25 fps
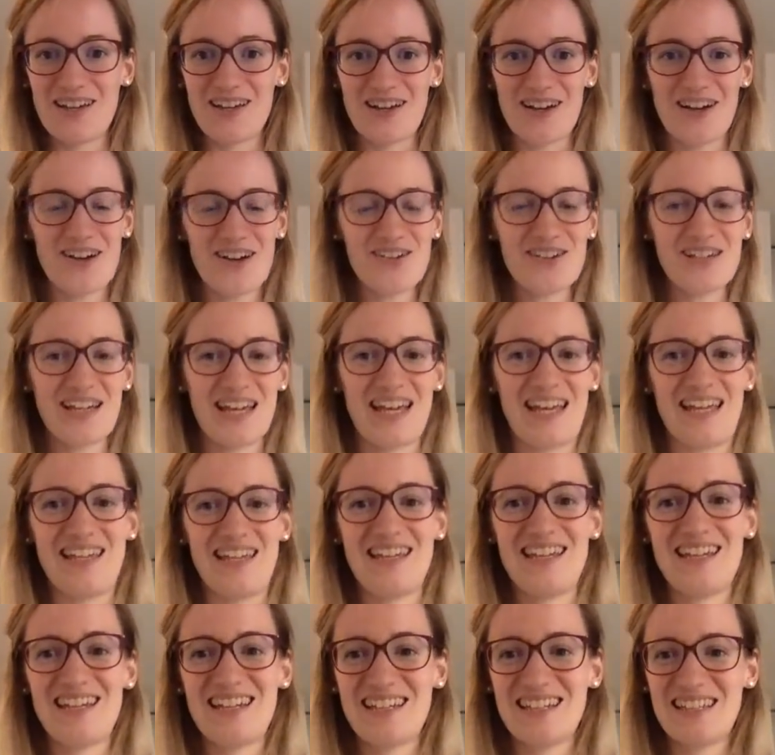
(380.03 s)

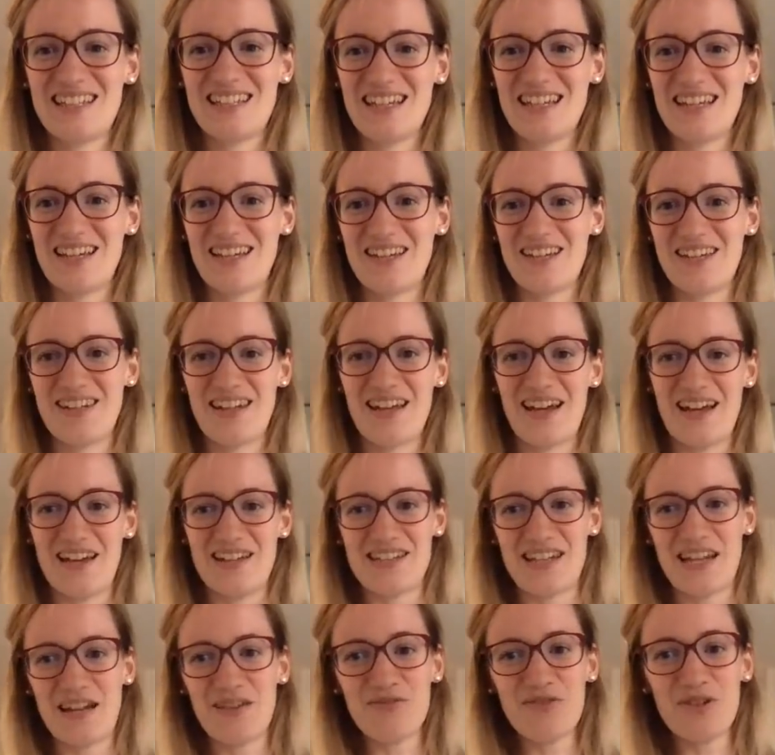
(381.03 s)
Okay, nice.
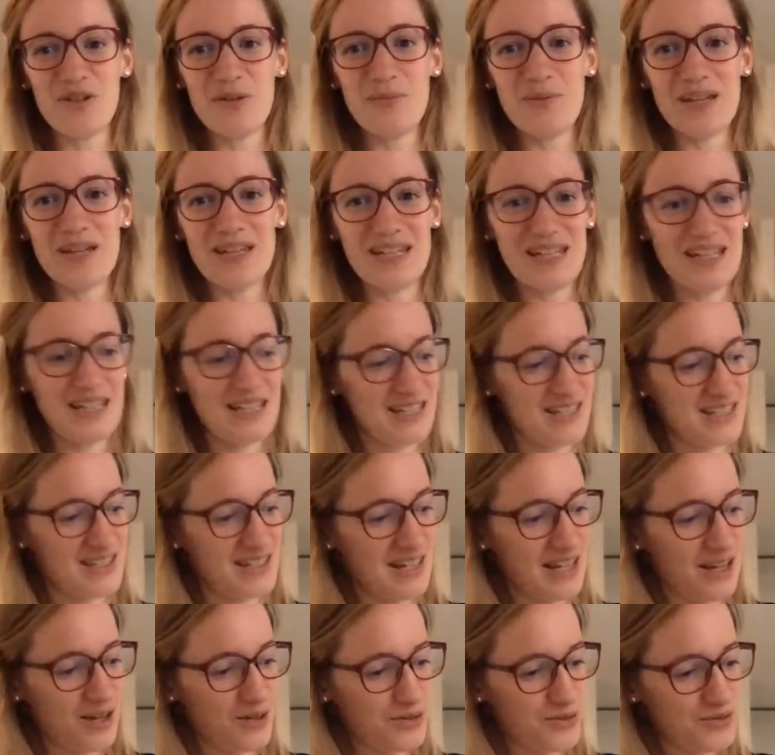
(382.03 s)
Everybody is
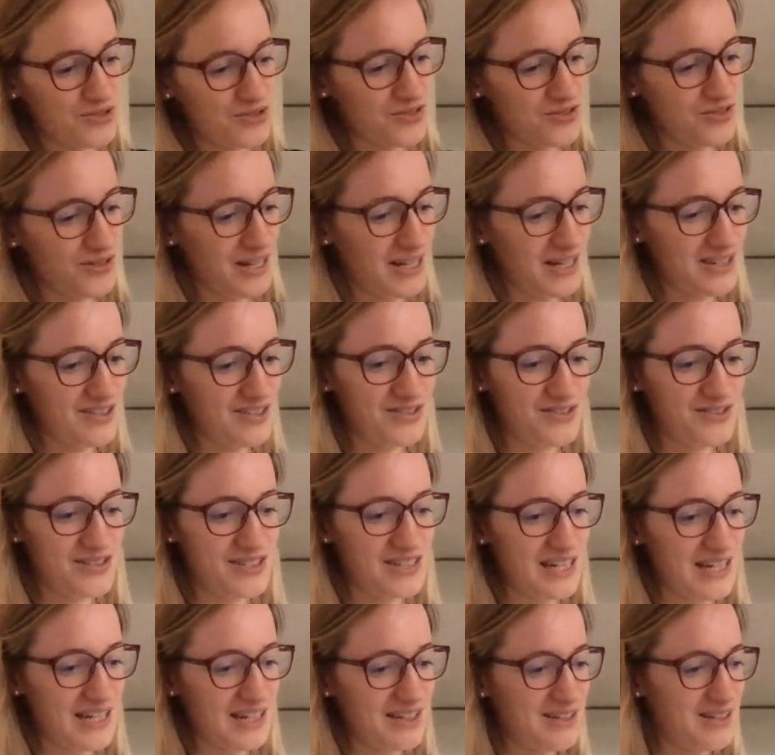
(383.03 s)
now trying to
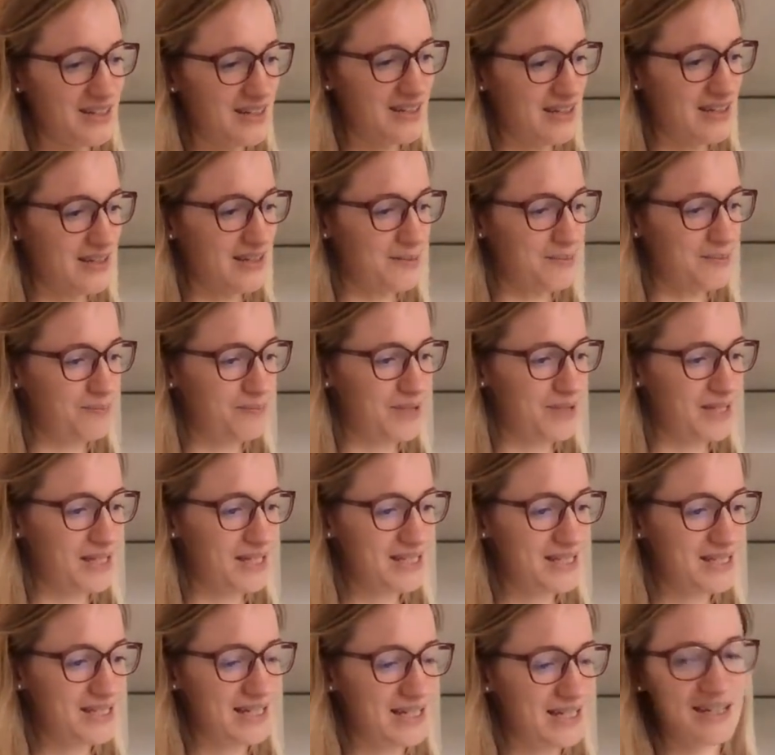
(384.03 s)
check the
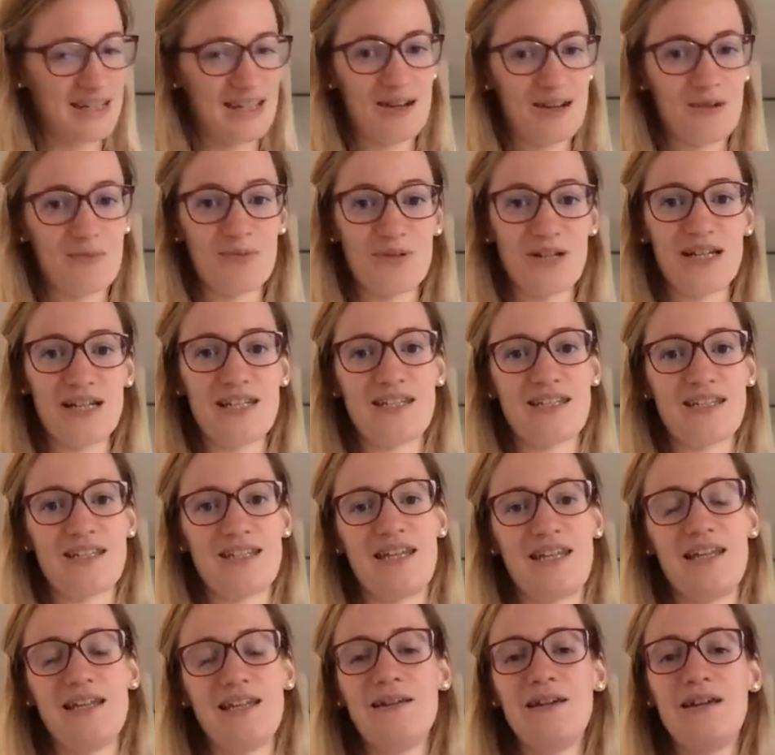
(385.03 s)
piece that they are
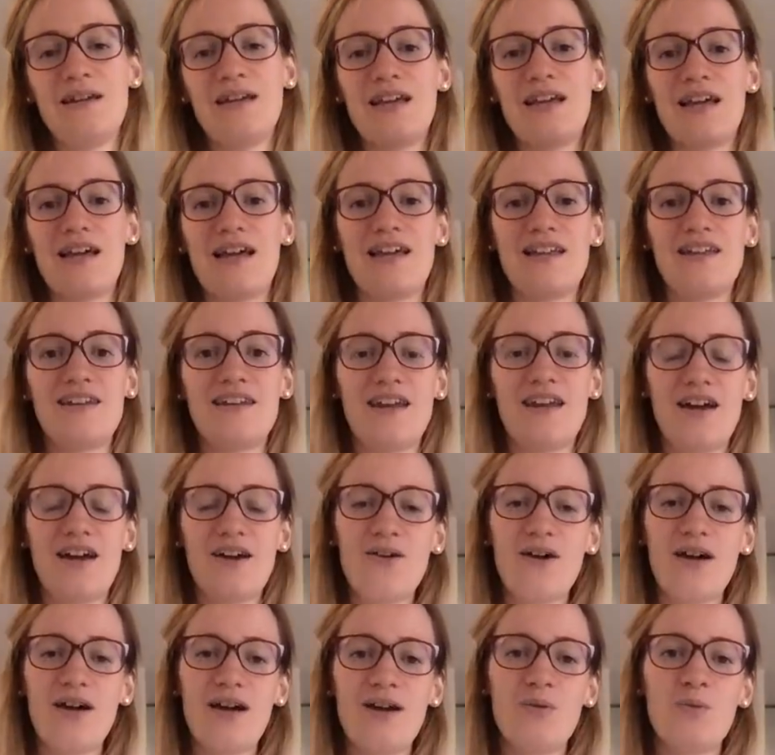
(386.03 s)
practicing. And now
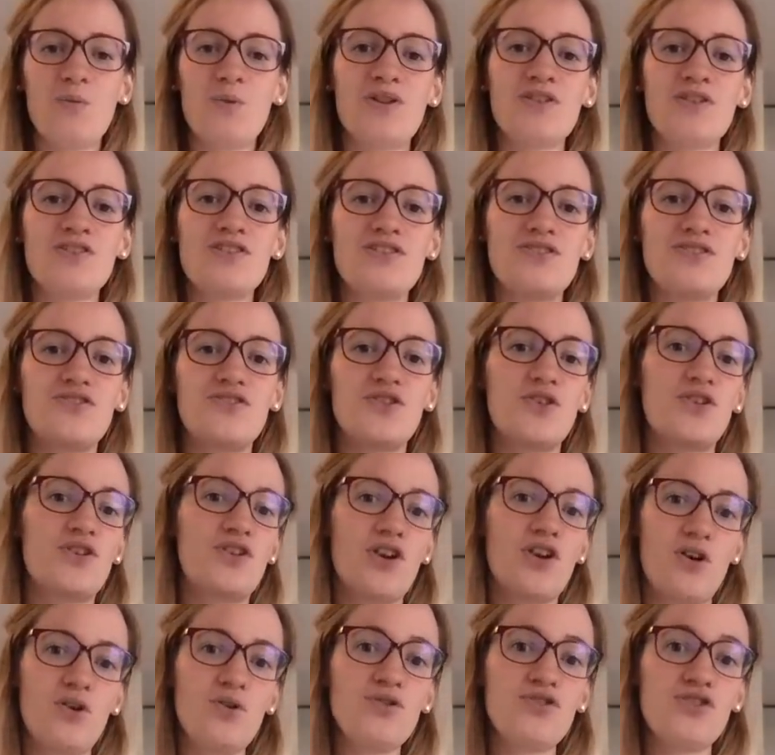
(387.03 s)
I want you to
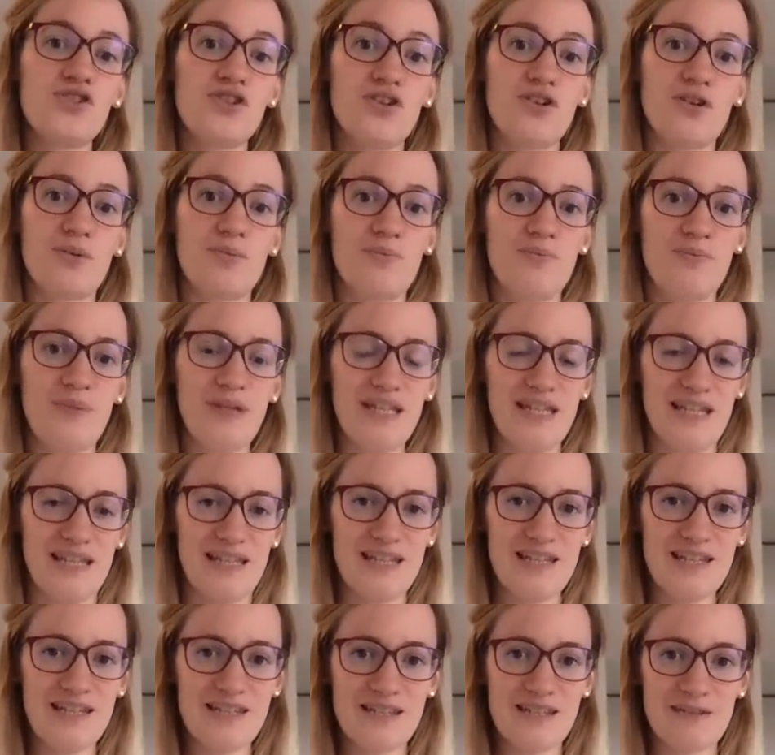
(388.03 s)
go to your
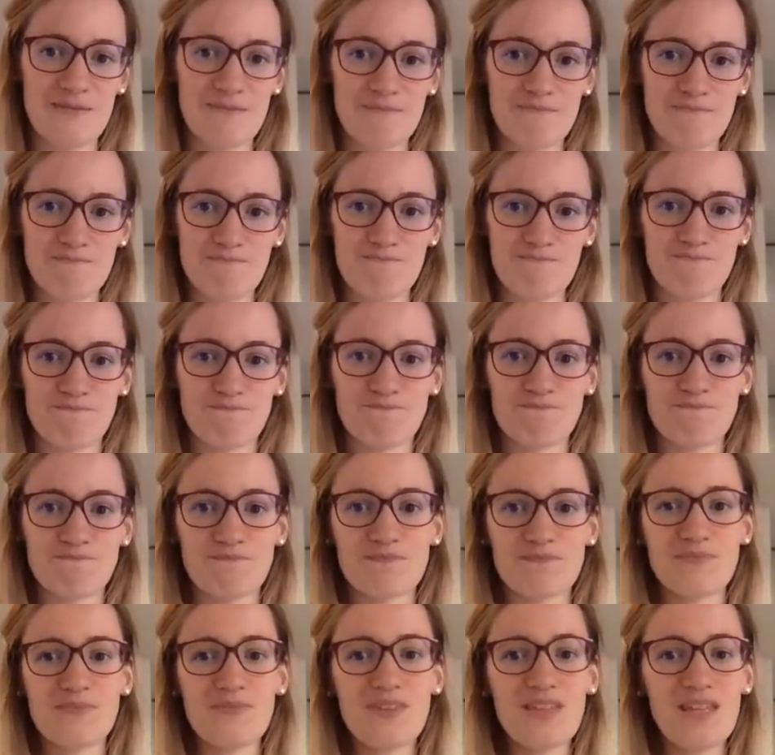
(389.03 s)
piece
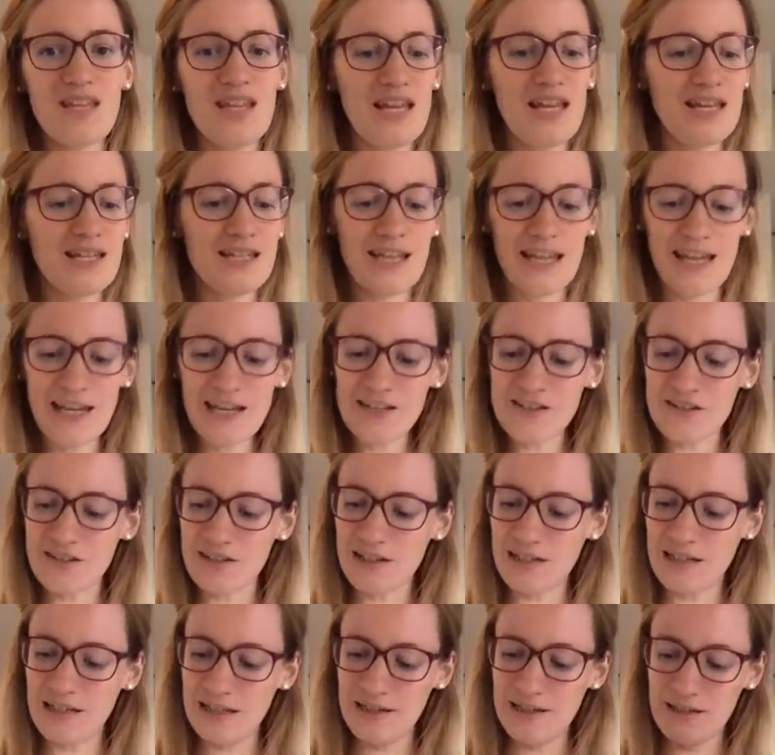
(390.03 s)
and
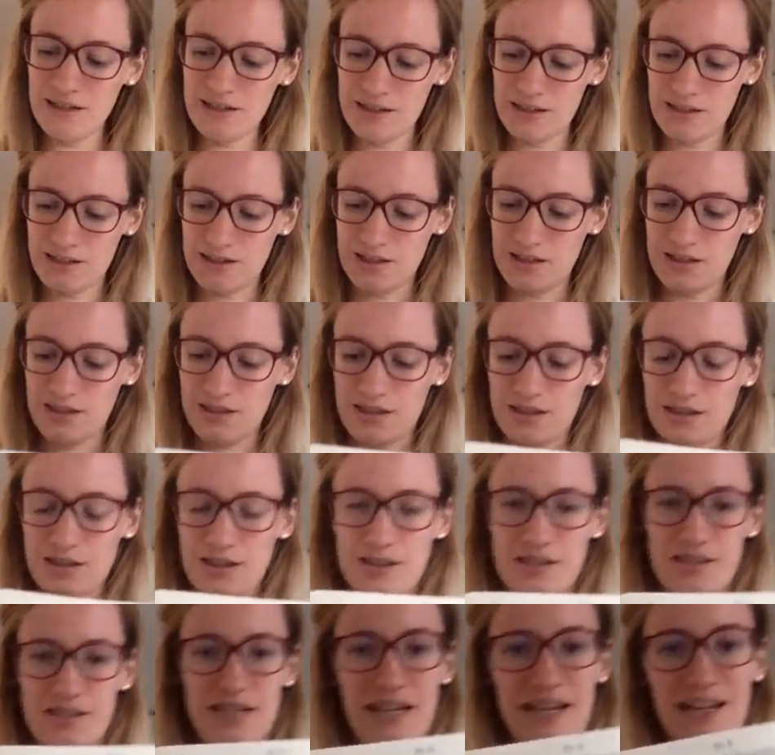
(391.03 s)
actually
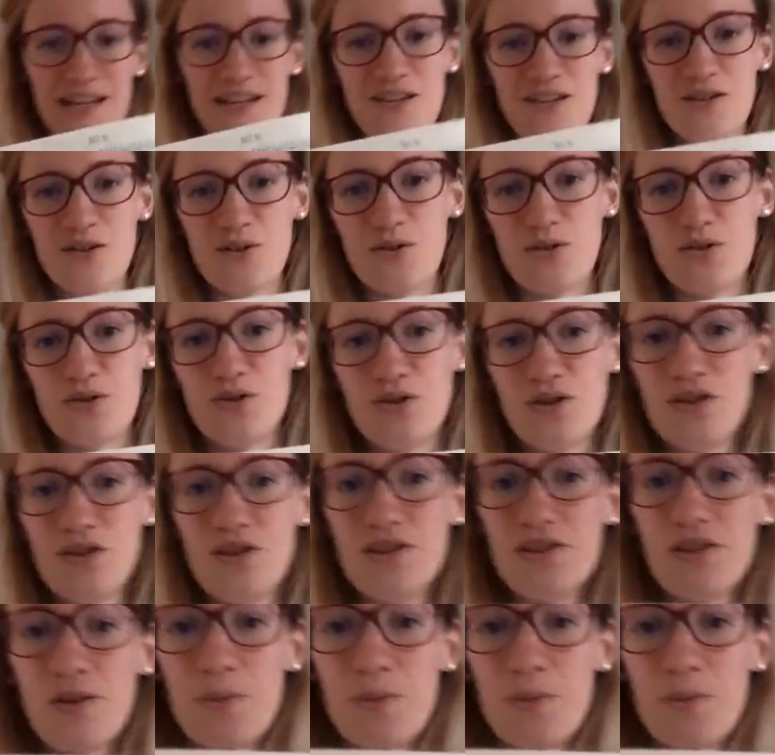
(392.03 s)
check all the